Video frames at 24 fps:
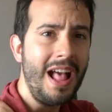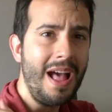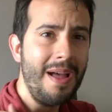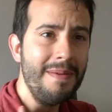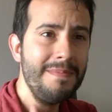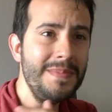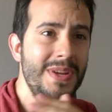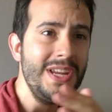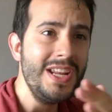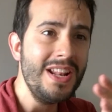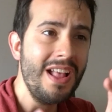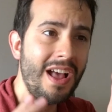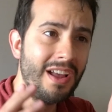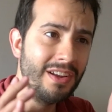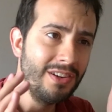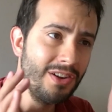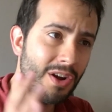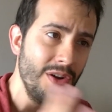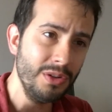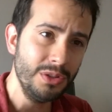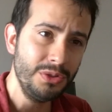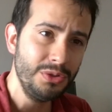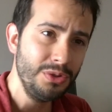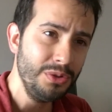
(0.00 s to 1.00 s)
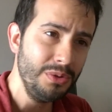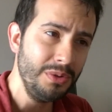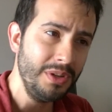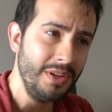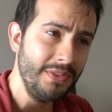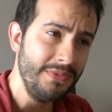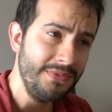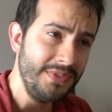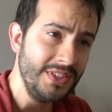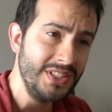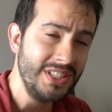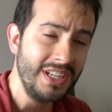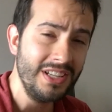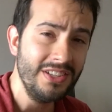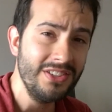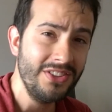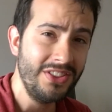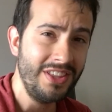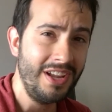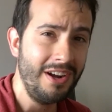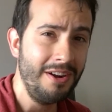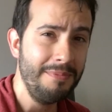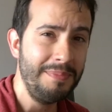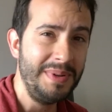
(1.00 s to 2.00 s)
I mean, I go to a
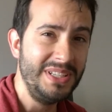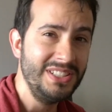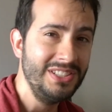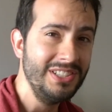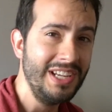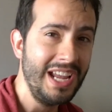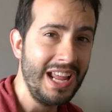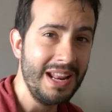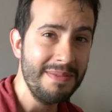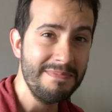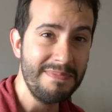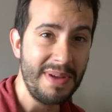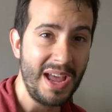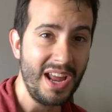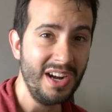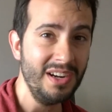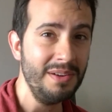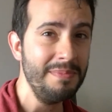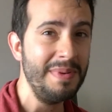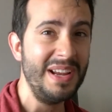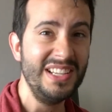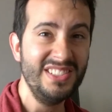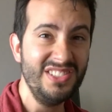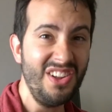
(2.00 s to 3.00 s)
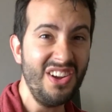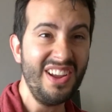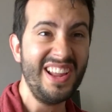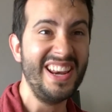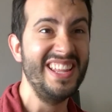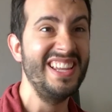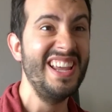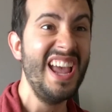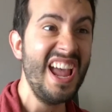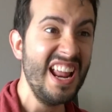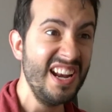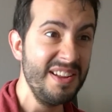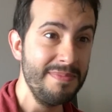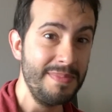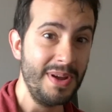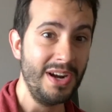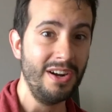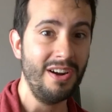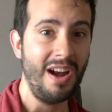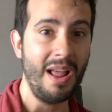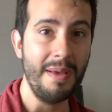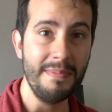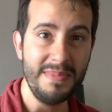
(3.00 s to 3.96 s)
physical therapist to get it better, but it's not getting any better.